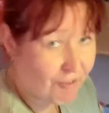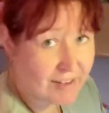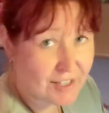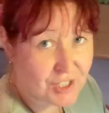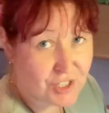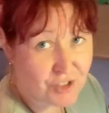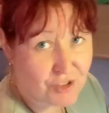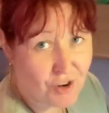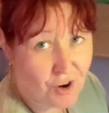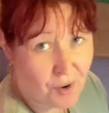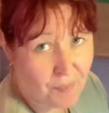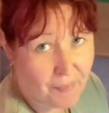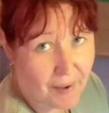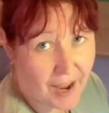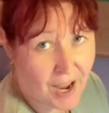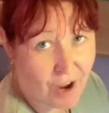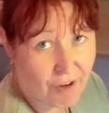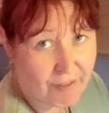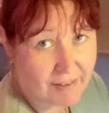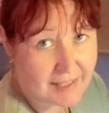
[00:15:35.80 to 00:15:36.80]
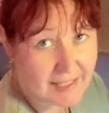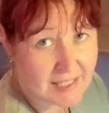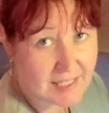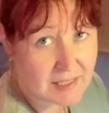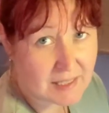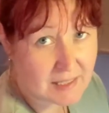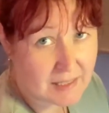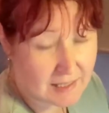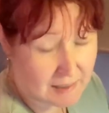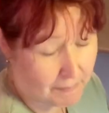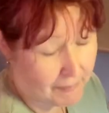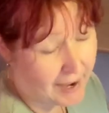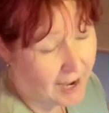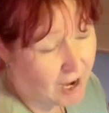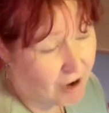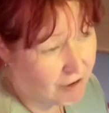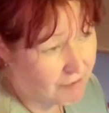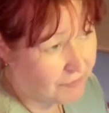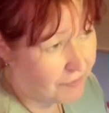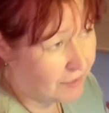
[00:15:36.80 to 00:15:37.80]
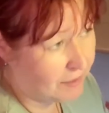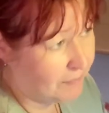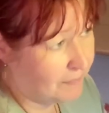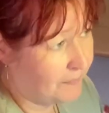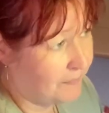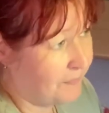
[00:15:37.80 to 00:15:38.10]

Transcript: strong parents, the pair of them.